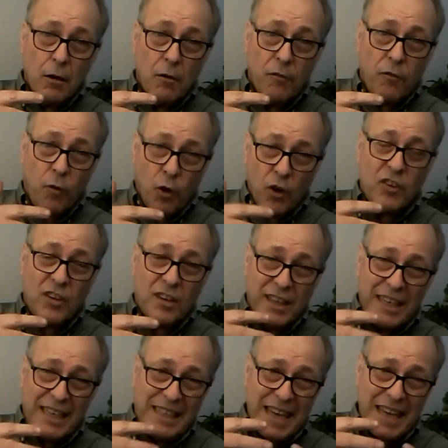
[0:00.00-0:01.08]
fortunately
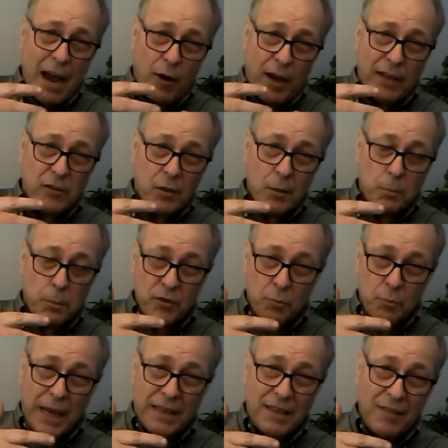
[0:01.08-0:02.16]
he now has the
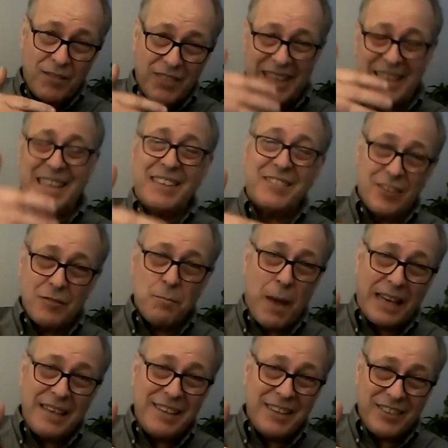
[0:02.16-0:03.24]
perspective that this is
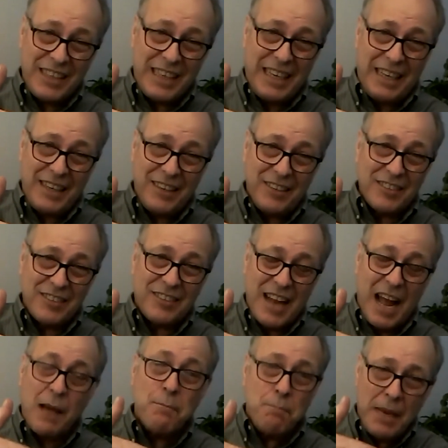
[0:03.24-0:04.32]
my disease. It's
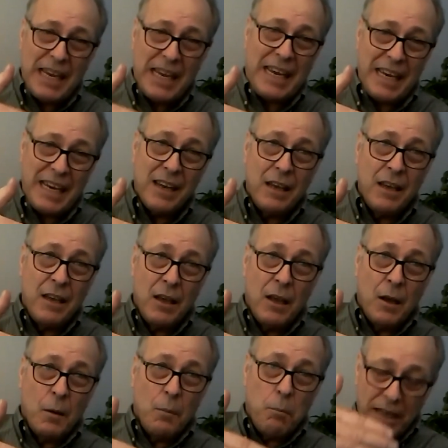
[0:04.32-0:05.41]
not me,
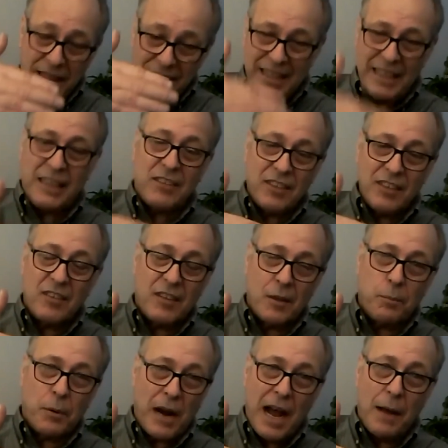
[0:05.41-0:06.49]
but this is the
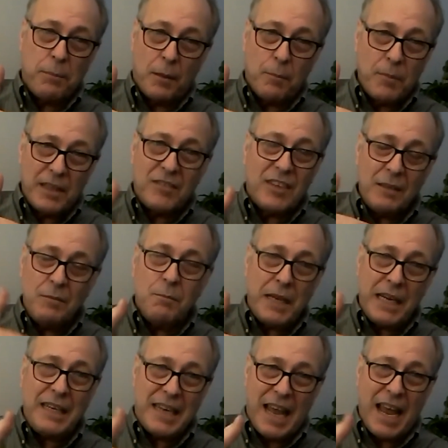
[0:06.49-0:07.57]
problem. It's in
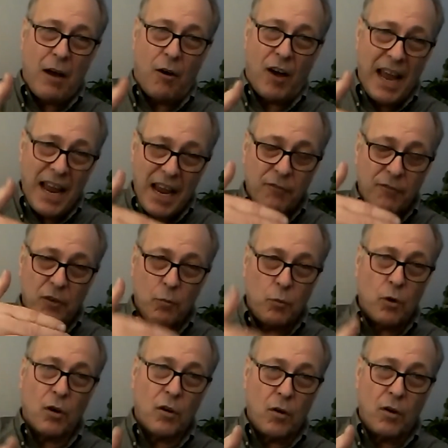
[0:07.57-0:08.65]
me now. I have to
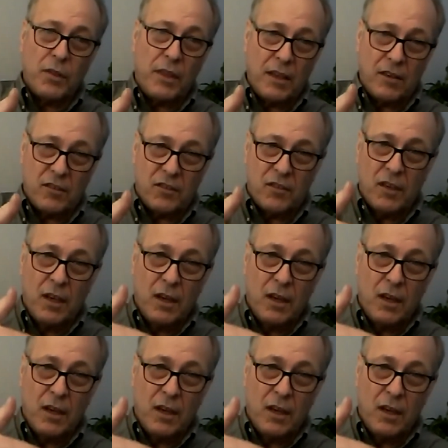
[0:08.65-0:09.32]
work on this